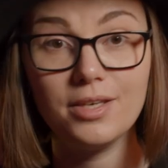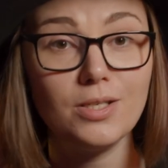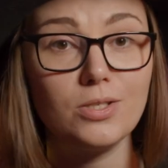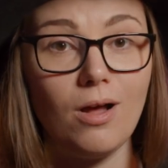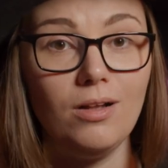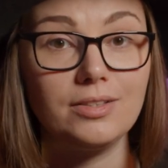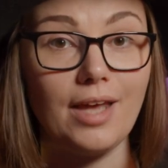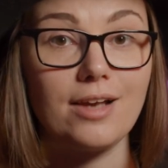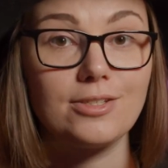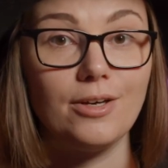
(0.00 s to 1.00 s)
This is called
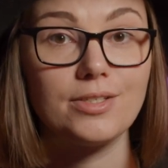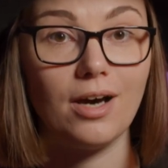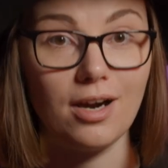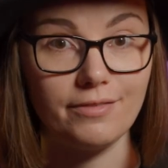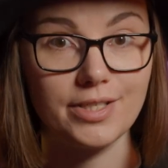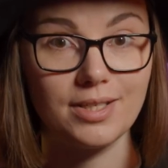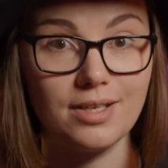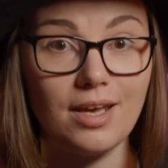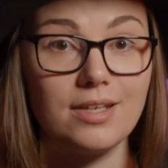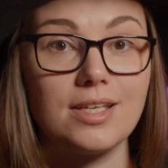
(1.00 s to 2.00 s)
tax loss
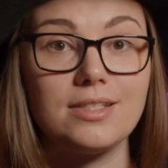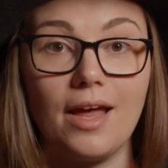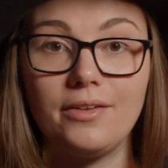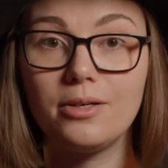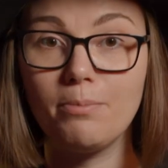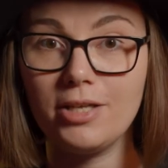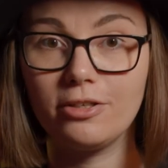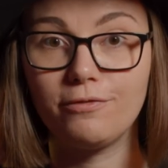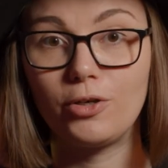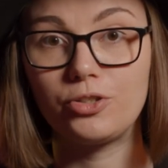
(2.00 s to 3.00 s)
harvesting and is a standard
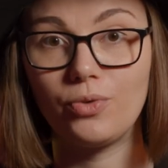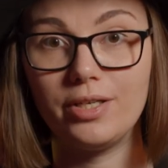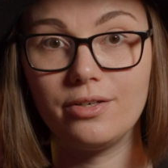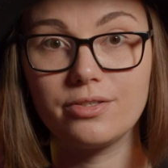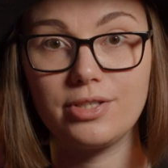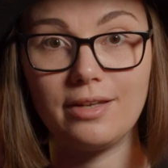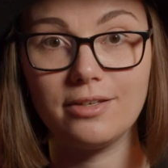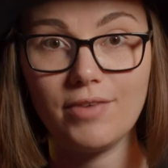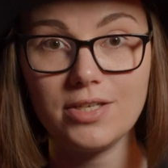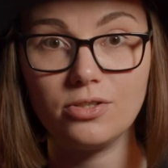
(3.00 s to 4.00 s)
method for traders and
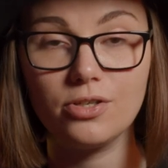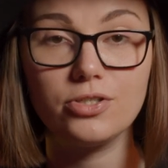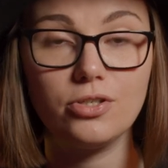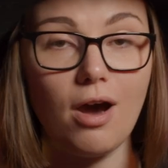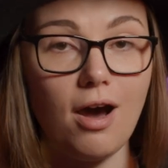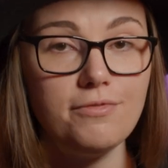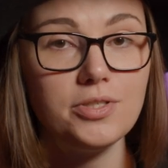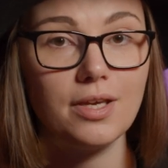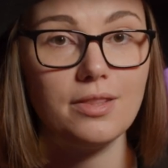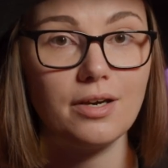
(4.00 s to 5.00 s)
investors to
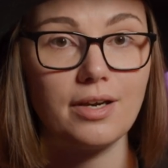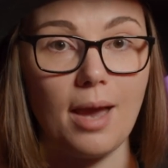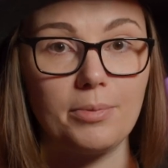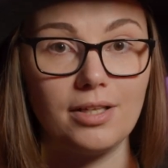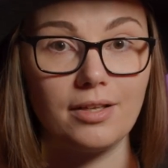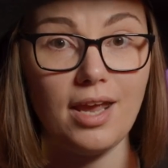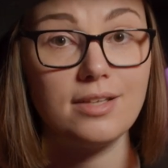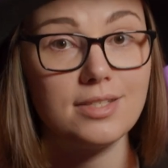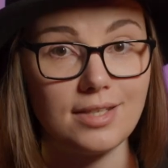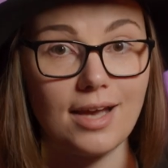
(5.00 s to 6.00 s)
offset their capital
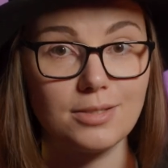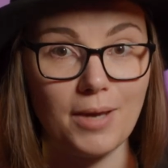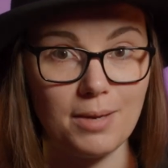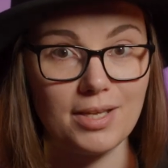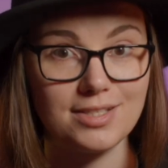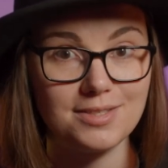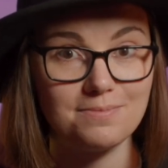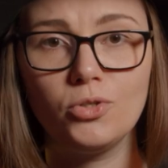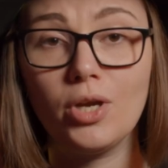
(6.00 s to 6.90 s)
gains tax payments.